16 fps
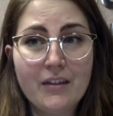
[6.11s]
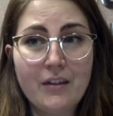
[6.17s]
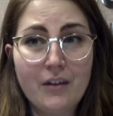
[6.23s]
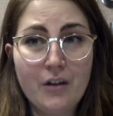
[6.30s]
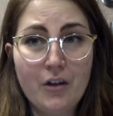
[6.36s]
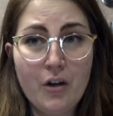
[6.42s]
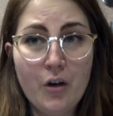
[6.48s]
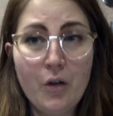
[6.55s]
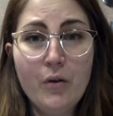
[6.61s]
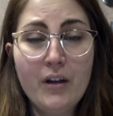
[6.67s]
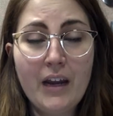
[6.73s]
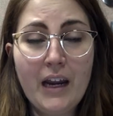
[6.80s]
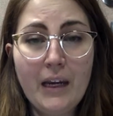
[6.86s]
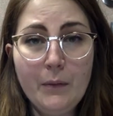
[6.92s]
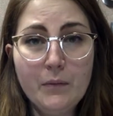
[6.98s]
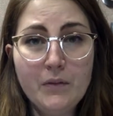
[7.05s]
the note
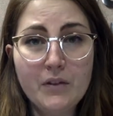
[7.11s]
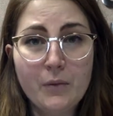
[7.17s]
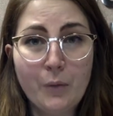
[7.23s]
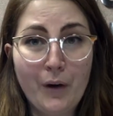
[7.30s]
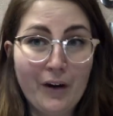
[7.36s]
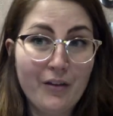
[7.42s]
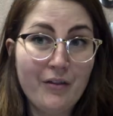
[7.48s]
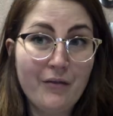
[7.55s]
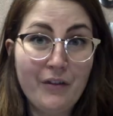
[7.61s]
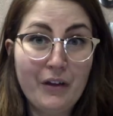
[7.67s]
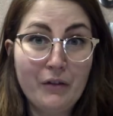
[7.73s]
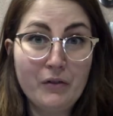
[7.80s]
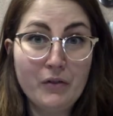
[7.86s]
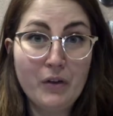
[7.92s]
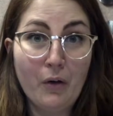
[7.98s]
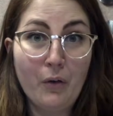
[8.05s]
names and where the
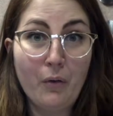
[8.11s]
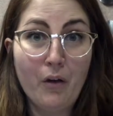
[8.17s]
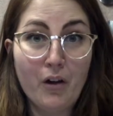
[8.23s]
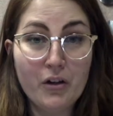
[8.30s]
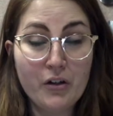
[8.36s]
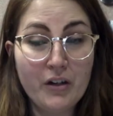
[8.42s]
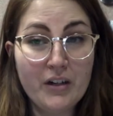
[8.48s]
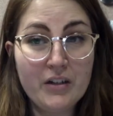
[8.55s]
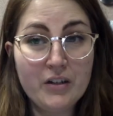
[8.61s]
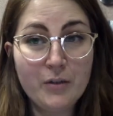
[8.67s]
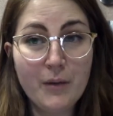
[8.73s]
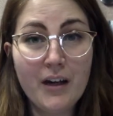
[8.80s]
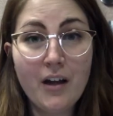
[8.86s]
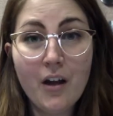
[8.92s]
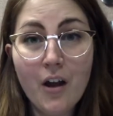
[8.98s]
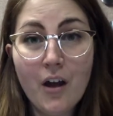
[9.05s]
fingers go on your
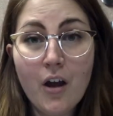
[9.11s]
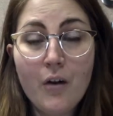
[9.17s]
instrument